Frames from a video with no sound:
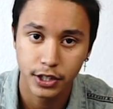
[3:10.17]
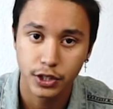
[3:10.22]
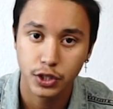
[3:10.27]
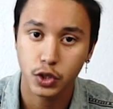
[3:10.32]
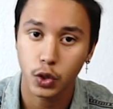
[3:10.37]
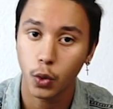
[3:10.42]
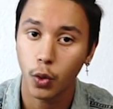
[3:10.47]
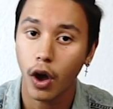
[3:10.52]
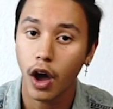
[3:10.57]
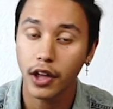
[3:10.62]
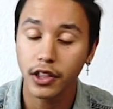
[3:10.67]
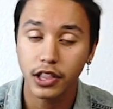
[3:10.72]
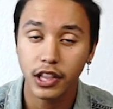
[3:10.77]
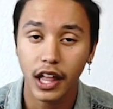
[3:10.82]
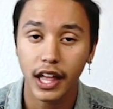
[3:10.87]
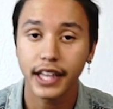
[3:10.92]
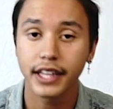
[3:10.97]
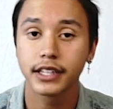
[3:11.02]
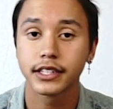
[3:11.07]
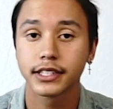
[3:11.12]
So
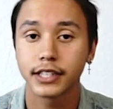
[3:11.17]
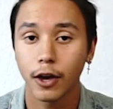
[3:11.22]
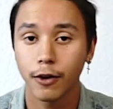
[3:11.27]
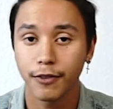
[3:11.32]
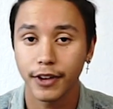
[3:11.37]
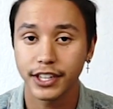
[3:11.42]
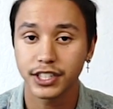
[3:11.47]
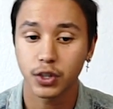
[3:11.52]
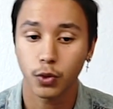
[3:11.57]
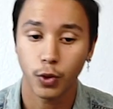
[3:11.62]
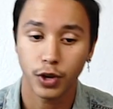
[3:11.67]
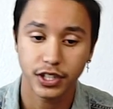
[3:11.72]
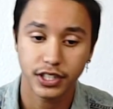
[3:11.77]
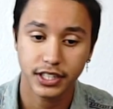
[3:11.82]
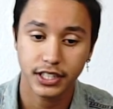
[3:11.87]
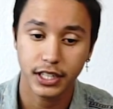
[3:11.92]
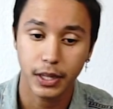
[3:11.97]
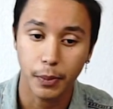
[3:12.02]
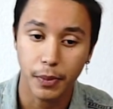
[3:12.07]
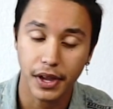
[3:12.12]
unlike salvation, where
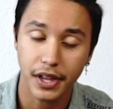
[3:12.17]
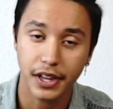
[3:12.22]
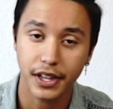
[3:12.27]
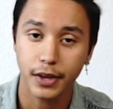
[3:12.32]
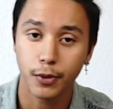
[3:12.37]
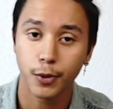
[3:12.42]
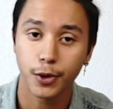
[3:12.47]
it's immediate,